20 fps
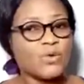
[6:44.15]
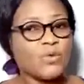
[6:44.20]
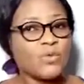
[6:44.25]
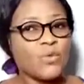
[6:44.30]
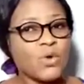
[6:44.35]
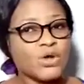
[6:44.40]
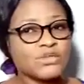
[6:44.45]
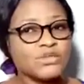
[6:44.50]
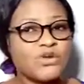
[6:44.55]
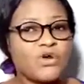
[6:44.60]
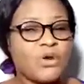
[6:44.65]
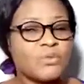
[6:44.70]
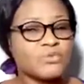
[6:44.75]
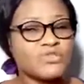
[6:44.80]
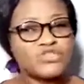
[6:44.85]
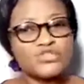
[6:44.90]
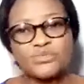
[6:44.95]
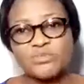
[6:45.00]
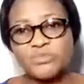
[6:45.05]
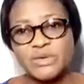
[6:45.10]
what comes
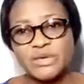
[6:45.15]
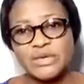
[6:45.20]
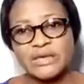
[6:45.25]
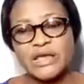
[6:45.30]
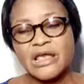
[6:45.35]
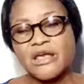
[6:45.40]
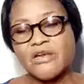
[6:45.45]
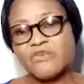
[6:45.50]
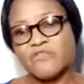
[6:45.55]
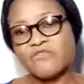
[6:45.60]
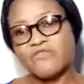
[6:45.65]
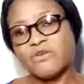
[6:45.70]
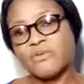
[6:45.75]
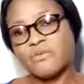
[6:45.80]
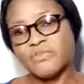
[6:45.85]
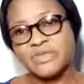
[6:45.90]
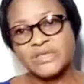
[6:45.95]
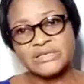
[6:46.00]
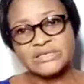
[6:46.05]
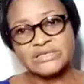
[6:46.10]
to me
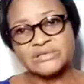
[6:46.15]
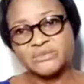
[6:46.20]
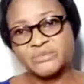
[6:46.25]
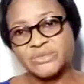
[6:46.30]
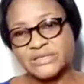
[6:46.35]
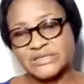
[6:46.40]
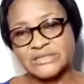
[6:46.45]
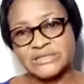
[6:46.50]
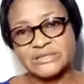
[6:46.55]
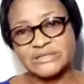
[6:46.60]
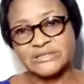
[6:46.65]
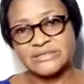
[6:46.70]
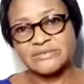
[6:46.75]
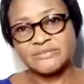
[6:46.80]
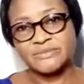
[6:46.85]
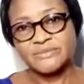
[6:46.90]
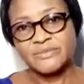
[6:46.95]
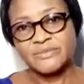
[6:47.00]
from this business?